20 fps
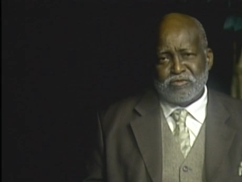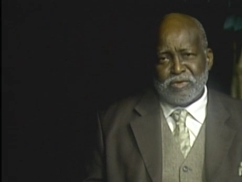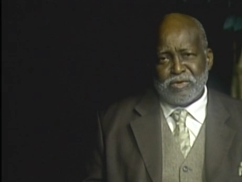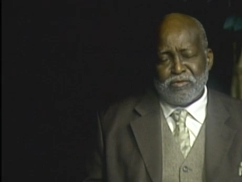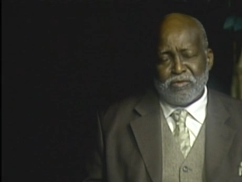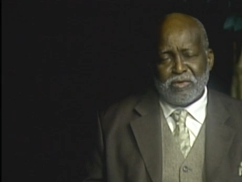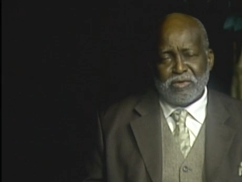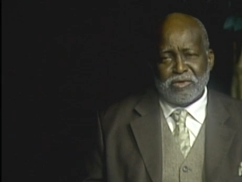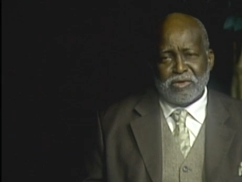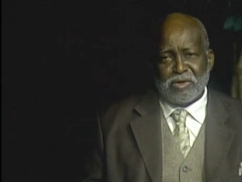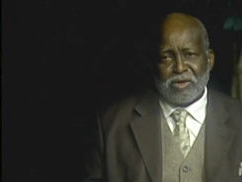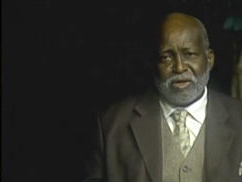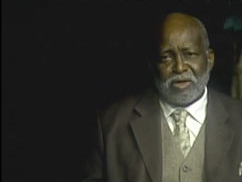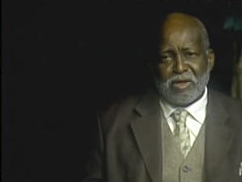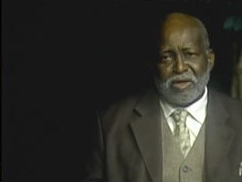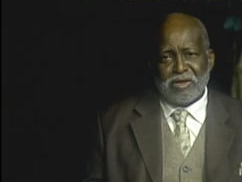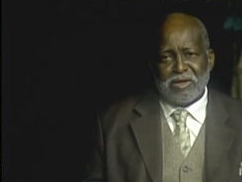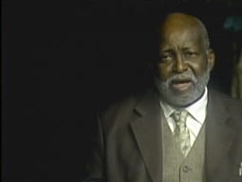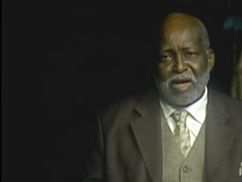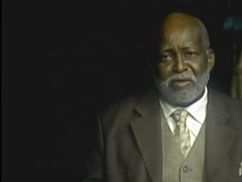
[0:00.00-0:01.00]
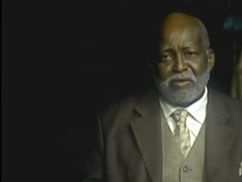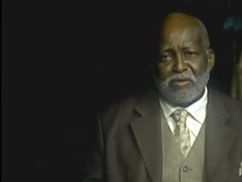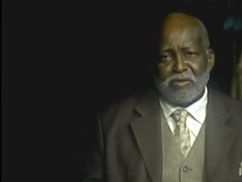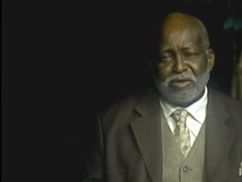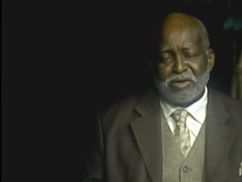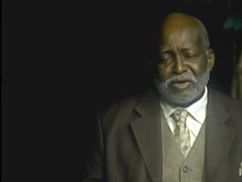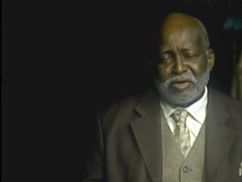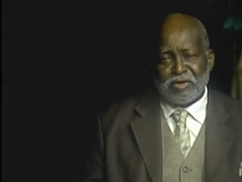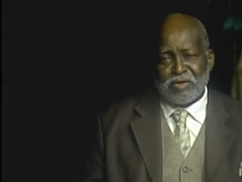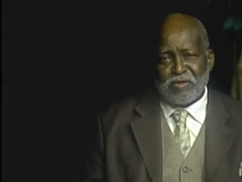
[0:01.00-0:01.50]
We want to uh, not
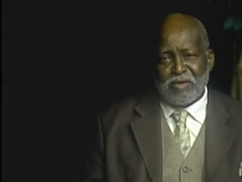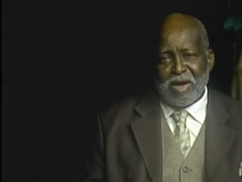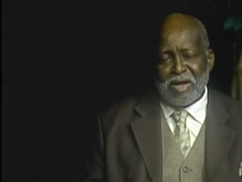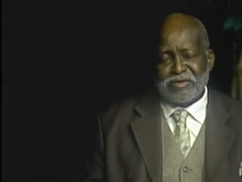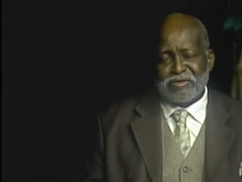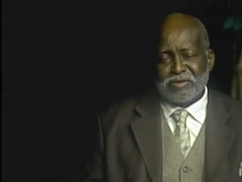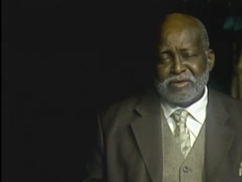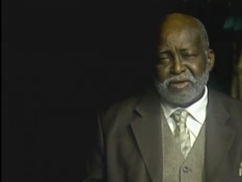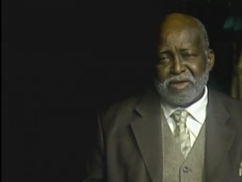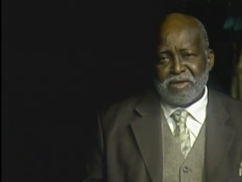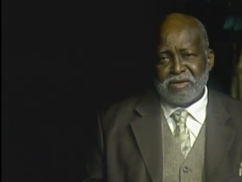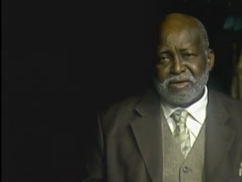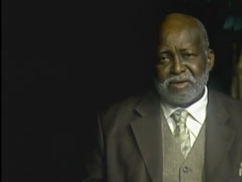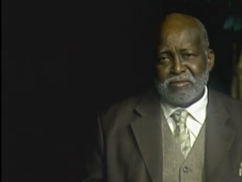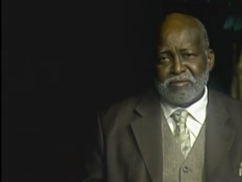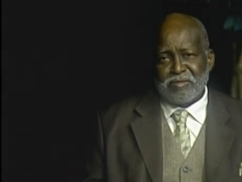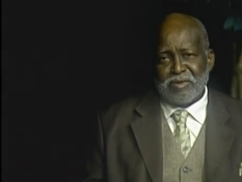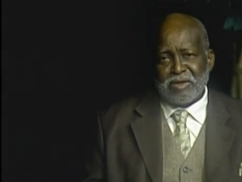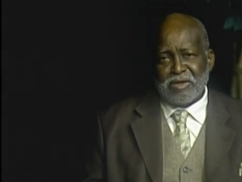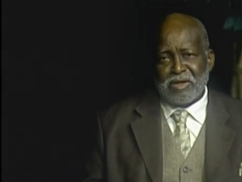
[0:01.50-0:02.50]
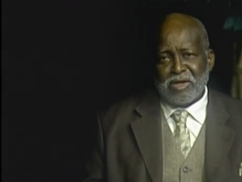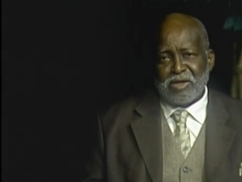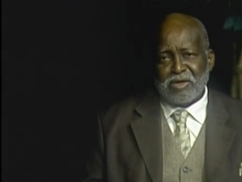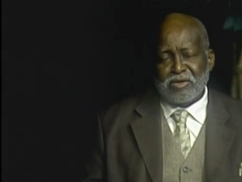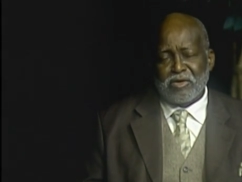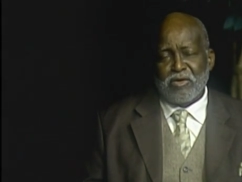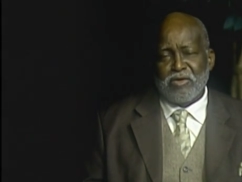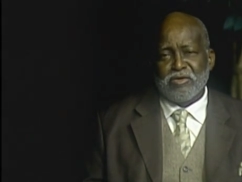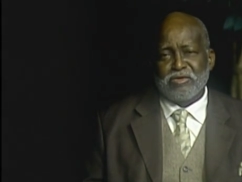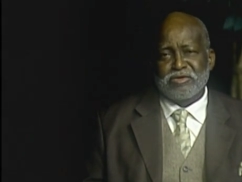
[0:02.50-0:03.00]
only congratulate them, but
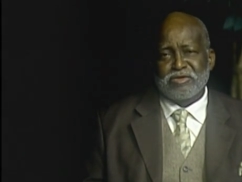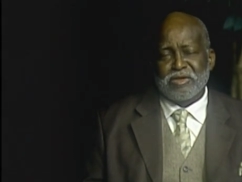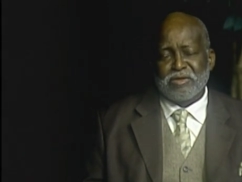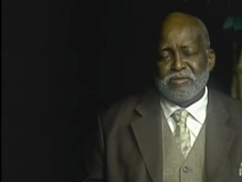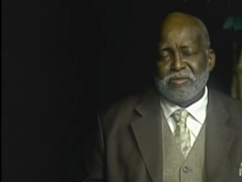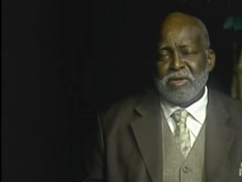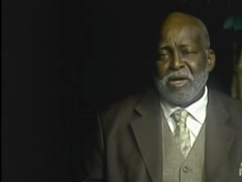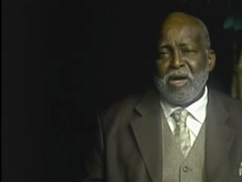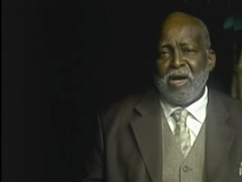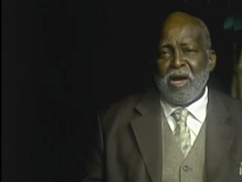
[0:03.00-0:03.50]
encourage them